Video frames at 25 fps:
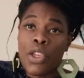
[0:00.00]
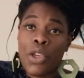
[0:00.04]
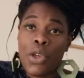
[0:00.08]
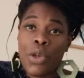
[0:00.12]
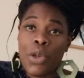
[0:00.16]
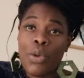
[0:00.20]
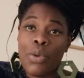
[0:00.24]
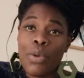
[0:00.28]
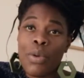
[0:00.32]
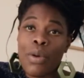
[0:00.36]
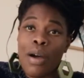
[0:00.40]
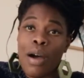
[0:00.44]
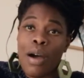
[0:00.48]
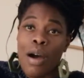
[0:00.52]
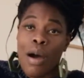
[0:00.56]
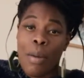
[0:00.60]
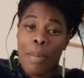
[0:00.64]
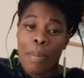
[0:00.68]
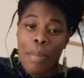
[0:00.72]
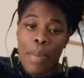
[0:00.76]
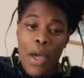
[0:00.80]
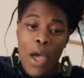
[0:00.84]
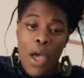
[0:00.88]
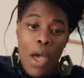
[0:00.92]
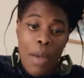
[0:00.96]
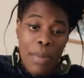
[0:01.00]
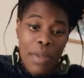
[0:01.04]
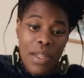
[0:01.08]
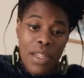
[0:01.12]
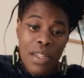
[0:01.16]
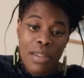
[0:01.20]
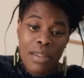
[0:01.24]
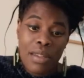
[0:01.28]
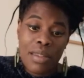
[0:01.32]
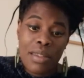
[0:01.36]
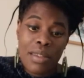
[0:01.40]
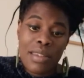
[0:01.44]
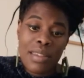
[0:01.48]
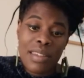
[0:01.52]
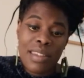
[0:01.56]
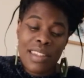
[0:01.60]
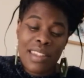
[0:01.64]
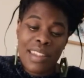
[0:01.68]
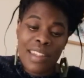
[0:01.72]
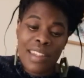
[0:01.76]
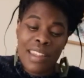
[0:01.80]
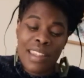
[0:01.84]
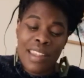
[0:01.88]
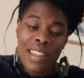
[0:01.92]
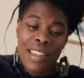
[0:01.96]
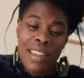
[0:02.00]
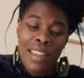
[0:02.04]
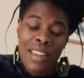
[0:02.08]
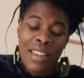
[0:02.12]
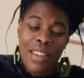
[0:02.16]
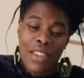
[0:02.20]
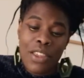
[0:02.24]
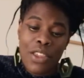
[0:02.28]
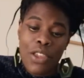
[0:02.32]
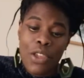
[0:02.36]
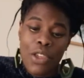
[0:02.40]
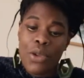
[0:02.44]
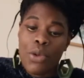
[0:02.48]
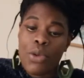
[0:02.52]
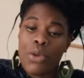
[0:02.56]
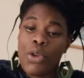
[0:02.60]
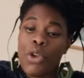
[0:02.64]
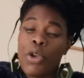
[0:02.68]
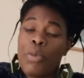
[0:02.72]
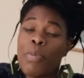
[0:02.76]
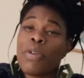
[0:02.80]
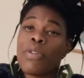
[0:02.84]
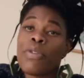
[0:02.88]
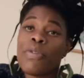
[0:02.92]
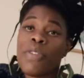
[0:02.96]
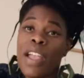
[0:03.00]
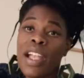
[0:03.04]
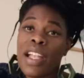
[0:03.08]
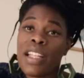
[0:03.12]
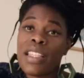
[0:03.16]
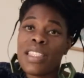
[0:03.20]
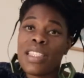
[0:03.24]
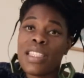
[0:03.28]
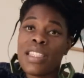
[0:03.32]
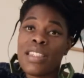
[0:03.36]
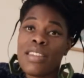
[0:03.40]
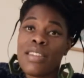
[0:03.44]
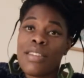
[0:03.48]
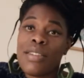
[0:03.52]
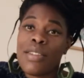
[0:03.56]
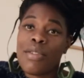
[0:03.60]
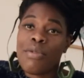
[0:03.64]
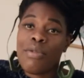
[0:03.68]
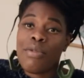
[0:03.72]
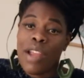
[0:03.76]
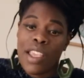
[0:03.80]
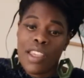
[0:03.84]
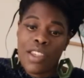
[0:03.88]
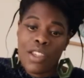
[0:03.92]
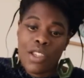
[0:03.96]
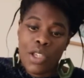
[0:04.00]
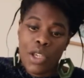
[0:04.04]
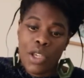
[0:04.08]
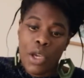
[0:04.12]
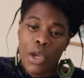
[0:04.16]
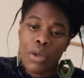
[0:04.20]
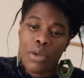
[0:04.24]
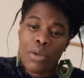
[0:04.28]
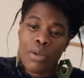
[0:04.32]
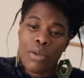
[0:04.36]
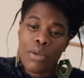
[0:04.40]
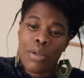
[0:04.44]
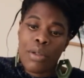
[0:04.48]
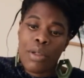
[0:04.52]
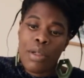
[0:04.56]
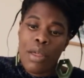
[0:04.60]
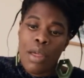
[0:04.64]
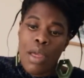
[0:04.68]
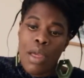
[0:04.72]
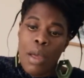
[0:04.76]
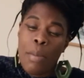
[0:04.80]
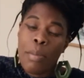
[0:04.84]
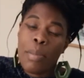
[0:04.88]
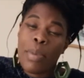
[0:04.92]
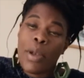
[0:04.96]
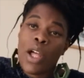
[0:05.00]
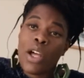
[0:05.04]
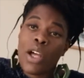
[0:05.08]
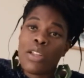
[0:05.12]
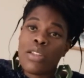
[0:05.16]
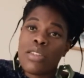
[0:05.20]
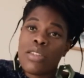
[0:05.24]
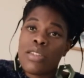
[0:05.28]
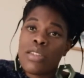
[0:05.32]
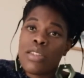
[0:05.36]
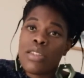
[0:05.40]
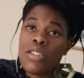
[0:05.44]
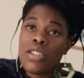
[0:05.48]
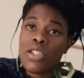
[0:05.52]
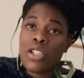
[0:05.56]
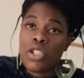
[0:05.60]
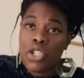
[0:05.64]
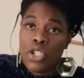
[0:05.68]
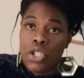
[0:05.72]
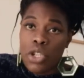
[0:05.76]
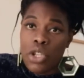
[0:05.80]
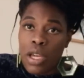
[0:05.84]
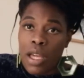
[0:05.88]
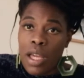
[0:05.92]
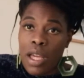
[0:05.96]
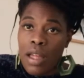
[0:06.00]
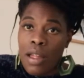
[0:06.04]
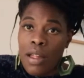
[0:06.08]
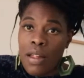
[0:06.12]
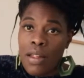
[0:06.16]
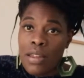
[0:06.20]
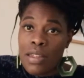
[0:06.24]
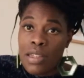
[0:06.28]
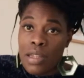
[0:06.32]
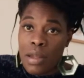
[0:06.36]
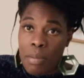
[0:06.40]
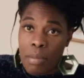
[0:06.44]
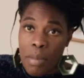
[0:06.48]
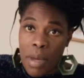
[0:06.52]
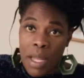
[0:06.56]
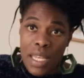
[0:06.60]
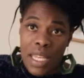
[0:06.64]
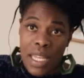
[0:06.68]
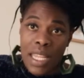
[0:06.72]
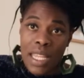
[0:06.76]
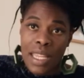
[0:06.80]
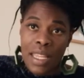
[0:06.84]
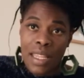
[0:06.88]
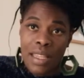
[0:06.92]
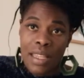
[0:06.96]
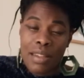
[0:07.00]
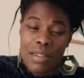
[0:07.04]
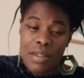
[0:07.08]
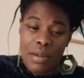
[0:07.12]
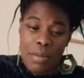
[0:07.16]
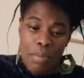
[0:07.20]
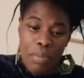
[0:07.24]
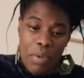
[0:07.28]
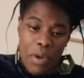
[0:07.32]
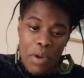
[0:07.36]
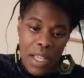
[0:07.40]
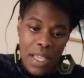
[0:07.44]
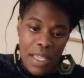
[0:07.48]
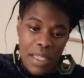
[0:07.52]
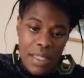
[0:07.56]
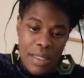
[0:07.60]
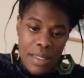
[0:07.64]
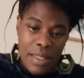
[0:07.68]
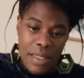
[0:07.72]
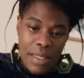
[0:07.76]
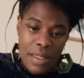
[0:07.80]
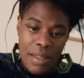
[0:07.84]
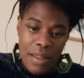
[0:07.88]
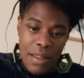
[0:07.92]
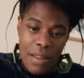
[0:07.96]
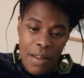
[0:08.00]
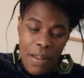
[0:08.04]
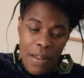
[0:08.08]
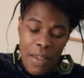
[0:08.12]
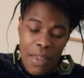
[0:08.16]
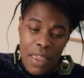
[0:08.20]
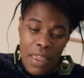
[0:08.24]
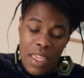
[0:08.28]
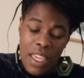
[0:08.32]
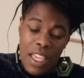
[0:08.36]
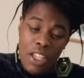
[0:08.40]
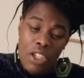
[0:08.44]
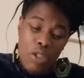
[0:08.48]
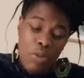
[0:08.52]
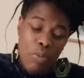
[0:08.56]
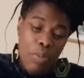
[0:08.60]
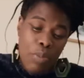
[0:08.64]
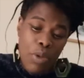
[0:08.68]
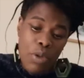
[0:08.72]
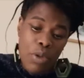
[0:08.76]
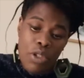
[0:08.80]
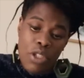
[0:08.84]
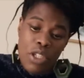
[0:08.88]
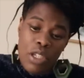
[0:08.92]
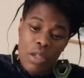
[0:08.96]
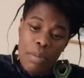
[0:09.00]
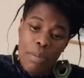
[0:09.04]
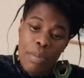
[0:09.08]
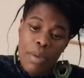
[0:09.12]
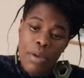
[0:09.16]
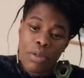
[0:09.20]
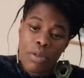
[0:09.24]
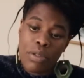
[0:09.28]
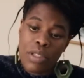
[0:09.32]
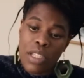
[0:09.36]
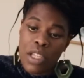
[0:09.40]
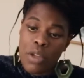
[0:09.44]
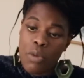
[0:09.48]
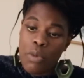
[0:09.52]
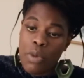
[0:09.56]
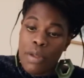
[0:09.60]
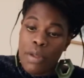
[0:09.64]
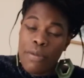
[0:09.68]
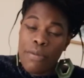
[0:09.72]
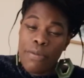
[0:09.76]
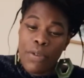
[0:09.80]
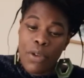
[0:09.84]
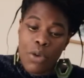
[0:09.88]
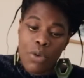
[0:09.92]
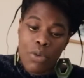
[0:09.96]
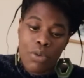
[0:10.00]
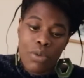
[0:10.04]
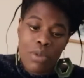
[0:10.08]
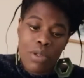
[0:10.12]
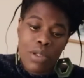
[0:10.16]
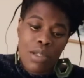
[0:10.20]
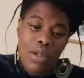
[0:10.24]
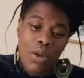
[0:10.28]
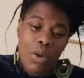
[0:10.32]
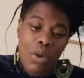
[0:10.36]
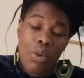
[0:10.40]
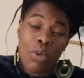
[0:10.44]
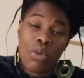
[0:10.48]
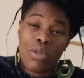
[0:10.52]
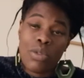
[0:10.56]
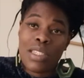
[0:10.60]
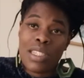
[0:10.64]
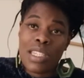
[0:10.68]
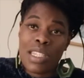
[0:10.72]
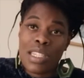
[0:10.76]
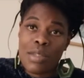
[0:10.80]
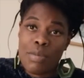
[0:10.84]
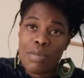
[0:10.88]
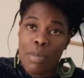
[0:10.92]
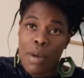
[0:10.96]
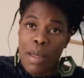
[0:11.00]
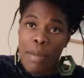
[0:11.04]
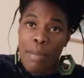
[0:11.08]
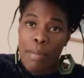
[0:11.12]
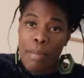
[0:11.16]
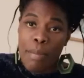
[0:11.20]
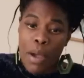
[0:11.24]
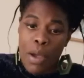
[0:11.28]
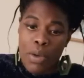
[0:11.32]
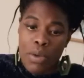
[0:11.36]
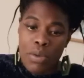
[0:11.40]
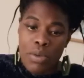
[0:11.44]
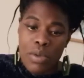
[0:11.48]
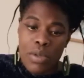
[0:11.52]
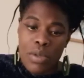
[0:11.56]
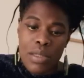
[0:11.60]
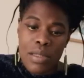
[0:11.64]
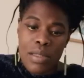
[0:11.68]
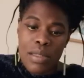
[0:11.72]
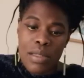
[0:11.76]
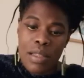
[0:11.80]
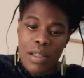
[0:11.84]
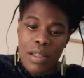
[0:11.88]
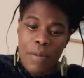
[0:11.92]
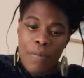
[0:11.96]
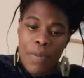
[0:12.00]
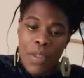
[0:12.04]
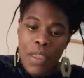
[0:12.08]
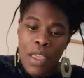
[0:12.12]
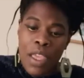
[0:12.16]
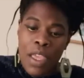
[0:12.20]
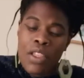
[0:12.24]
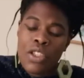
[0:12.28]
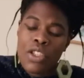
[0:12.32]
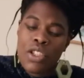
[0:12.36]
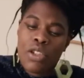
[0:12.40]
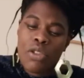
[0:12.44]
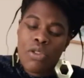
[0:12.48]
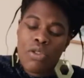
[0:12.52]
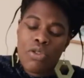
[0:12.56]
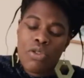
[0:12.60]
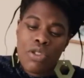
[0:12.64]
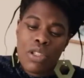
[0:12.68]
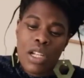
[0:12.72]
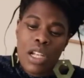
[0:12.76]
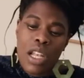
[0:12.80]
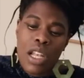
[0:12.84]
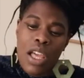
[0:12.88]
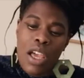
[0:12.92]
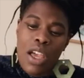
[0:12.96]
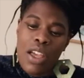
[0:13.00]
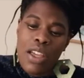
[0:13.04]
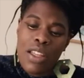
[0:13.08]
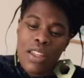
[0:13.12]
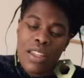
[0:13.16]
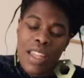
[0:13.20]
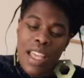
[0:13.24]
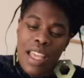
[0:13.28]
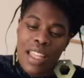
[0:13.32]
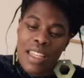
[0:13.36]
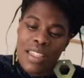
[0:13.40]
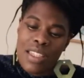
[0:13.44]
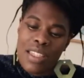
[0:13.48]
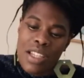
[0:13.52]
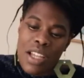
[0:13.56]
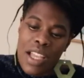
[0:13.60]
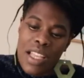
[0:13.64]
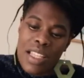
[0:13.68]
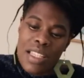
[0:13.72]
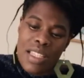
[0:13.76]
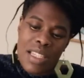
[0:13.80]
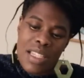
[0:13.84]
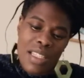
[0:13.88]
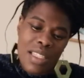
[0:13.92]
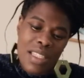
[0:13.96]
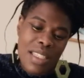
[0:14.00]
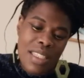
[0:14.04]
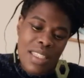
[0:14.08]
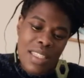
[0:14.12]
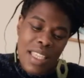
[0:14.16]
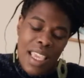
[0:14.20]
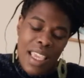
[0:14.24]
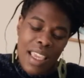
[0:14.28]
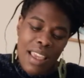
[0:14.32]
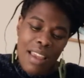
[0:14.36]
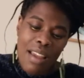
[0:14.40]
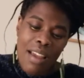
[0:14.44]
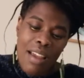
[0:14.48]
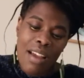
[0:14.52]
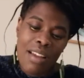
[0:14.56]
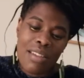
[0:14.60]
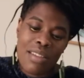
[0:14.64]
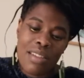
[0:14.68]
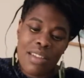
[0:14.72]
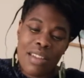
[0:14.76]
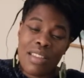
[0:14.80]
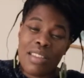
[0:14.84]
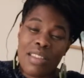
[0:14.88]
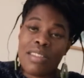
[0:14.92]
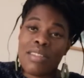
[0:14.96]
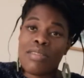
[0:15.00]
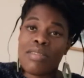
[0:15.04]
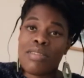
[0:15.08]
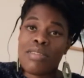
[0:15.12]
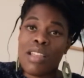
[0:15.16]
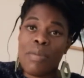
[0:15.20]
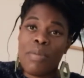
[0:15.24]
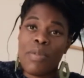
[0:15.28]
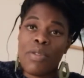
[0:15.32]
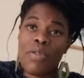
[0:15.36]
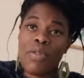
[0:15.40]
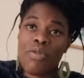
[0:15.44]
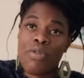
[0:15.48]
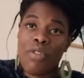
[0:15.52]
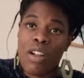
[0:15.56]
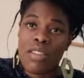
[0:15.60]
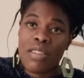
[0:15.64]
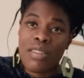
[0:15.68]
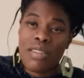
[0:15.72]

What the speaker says: You are permanent. You who perfected the ratio. Blood to sugar to money to bricks. Each bougie building we flaunt haunted by bones. Children learn and titans sing under the stubborn